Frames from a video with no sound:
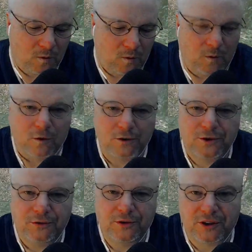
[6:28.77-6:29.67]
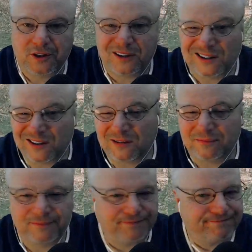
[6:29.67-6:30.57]
or do you just say,
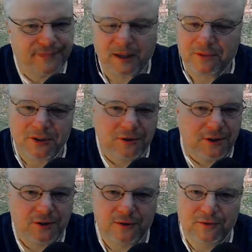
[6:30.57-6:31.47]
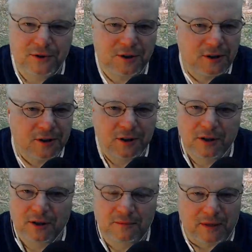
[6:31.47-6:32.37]
I'm just going to use
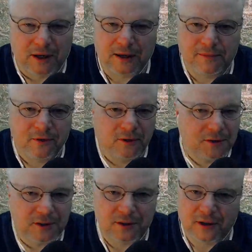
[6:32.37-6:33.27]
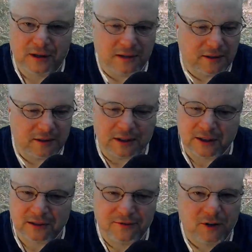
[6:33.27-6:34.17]
my eyeballs, and
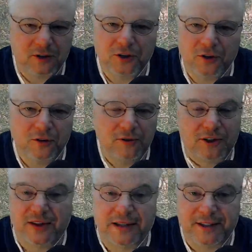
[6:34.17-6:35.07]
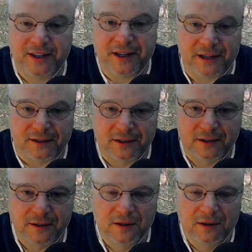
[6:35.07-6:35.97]
that's as far as it goes, and that's it?
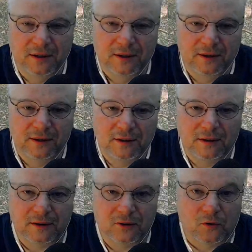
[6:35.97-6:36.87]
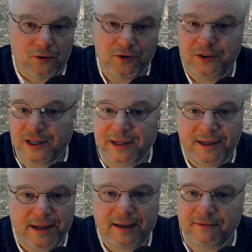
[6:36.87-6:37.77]
Or do you take it
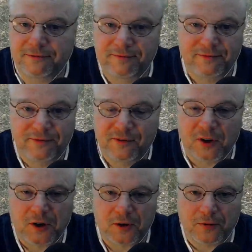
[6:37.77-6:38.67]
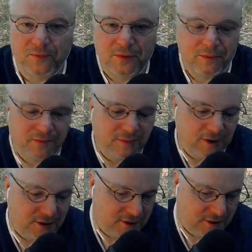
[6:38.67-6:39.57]
out farther?
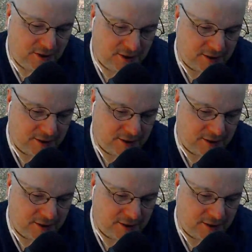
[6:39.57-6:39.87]
Because,